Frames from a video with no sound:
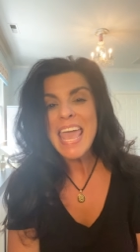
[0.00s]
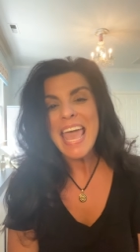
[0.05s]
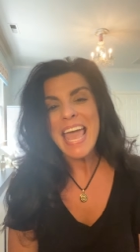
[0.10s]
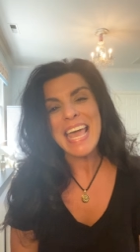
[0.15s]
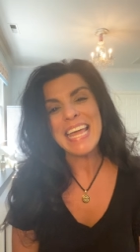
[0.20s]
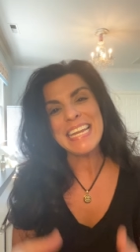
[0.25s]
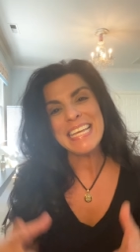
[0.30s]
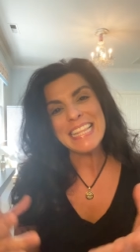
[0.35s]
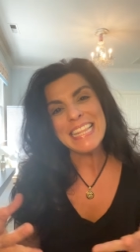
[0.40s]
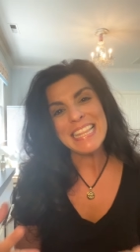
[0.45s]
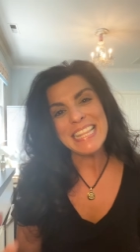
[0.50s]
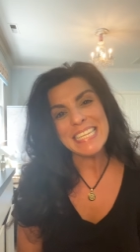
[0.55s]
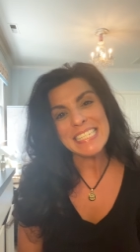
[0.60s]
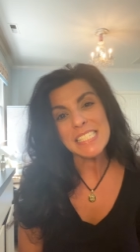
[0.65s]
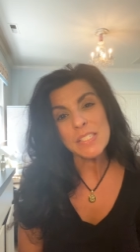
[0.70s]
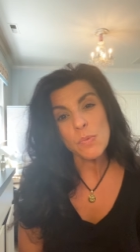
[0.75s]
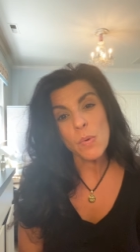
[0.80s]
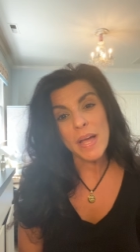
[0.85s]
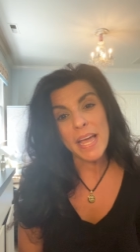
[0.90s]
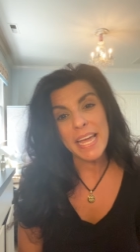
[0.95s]
And in
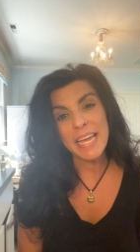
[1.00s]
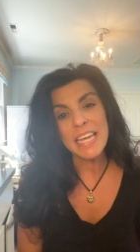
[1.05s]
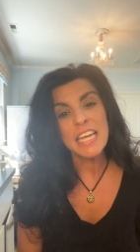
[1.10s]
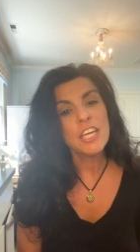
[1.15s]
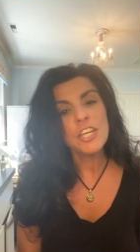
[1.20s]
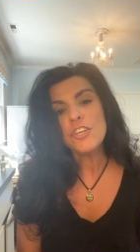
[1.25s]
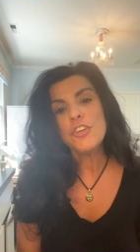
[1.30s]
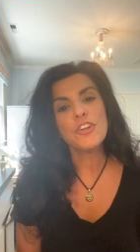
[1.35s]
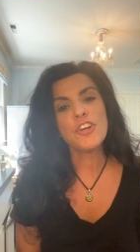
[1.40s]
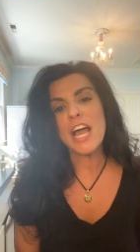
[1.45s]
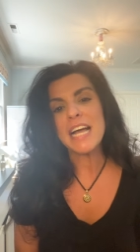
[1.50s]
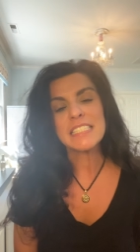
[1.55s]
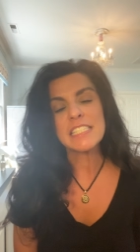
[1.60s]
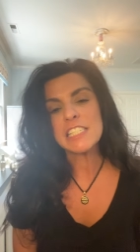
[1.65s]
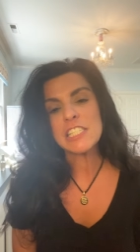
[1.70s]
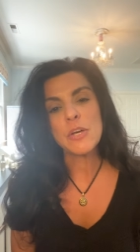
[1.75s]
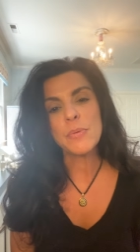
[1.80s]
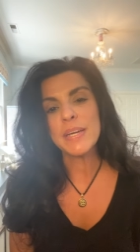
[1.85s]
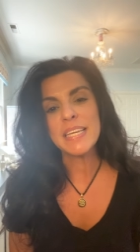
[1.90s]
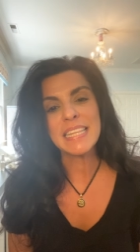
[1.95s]
this way, you're not
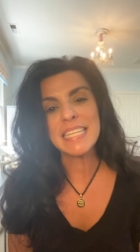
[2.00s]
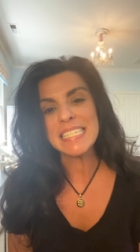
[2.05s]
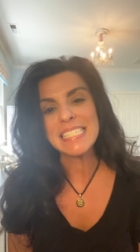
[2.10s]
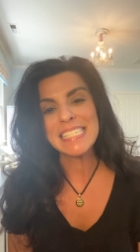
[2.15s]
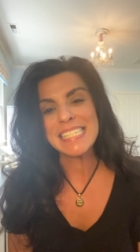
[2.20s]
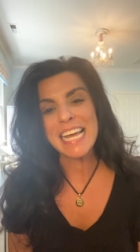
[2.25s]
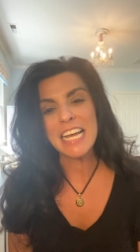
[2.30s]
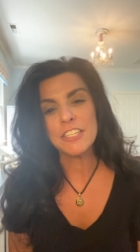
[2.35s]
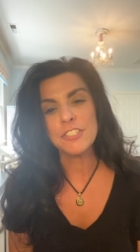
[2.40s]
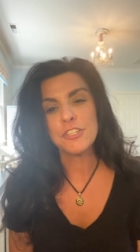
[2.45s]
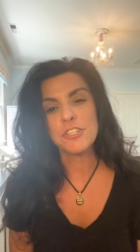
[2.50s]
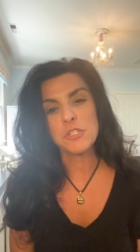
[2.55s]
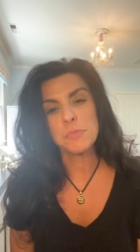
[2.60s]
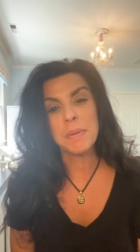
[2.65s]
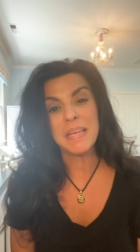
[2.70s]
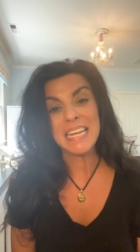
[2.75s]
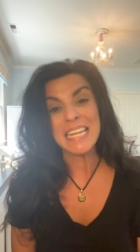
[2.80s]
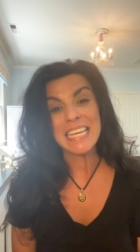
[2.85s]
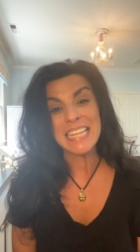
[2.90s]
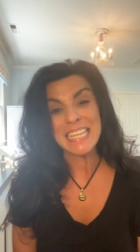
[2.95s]
slowing things down, you're
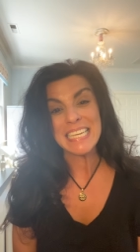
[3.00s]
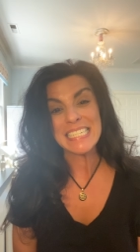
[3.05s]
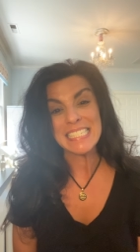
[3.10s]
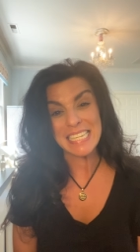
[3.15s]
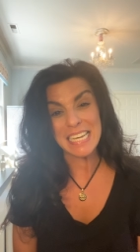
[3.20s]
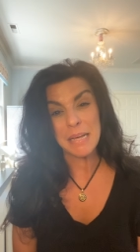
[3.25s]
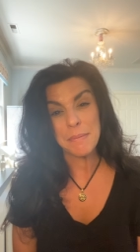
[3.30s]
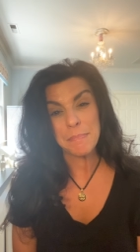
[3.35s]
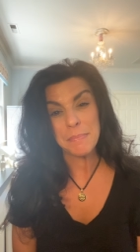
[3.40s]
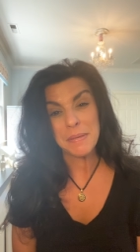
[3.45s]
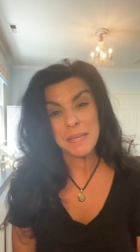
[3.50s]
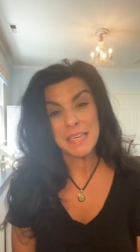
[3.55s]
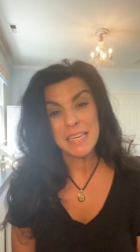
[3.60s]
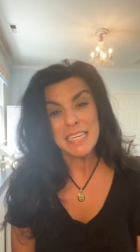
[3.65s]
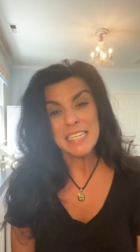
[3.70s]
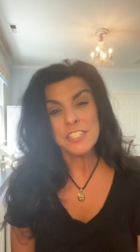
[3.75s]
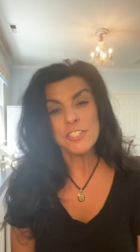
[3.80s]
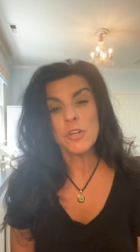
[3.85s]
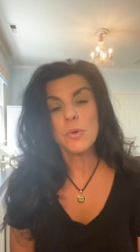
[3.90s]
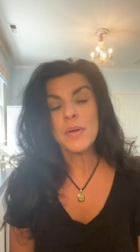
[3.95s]
speeding things up.
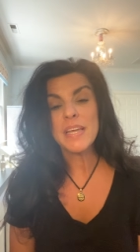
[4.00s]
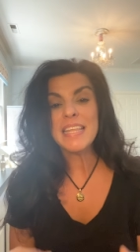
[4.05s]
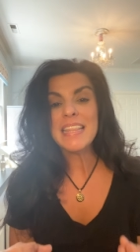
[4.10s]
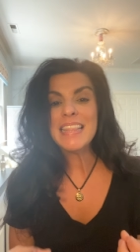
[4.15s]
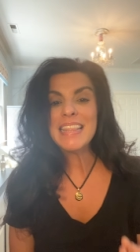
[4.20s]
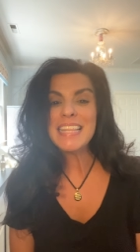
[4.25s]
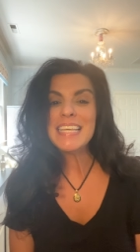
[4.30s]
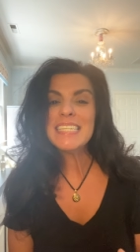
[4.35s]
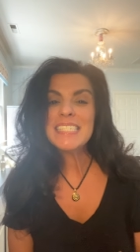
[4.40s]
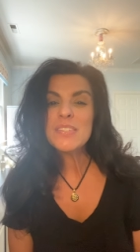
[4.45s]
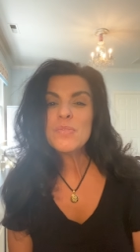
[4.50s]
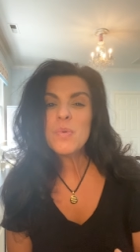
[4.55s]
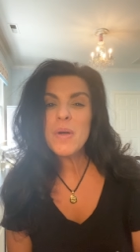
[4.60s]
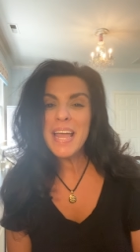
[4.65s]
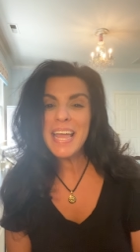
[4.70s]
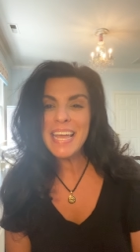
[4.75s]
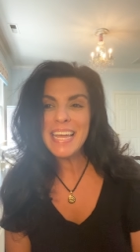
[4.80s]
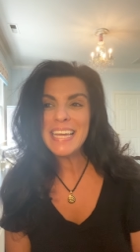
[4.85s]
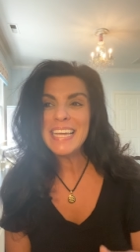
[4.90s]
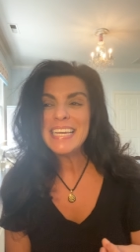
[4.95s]
So in this
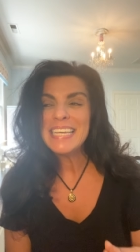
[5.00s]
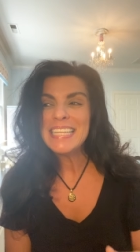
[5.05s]
way,